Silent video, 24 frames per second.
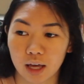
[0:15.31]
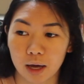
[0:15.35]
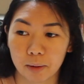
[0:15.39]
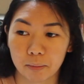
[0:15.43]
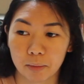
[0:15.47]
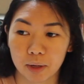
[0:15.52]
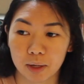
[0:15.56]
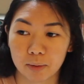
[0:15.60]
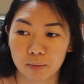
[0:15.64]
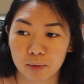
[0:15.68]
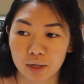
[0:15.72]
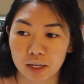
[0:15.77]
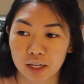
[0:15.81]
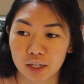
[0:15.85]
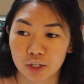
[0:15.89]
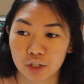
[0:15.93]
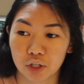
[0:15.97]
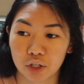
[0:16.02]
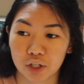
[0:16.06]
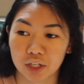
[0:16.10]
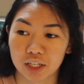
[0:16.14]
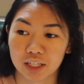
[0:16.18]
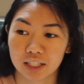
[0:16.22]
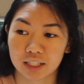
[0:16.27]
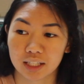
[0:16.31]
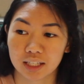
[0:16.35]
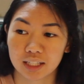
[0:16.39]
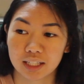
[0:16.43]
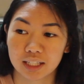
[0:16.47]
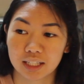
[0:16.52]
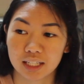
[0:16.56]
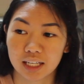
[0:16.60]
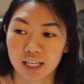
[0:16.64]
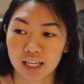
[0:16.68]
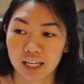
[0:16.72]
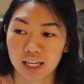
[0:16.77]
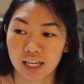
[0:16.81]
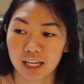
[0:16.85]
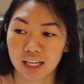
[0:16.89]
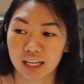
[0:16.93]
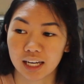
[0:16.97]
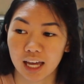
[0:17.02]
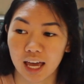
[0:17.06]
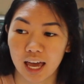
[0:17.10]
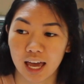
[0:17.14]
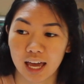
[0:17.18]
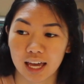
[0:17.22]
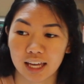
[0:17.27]
That may be turning
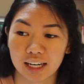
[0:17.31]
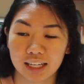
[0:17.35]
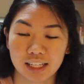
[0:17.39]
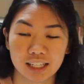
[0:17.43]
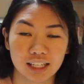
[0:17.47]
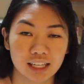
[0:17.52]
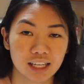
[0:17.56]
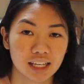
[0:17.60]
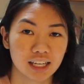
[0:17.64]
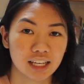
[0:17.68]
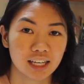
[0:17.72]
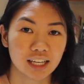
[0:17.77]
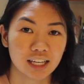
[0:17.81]
16 and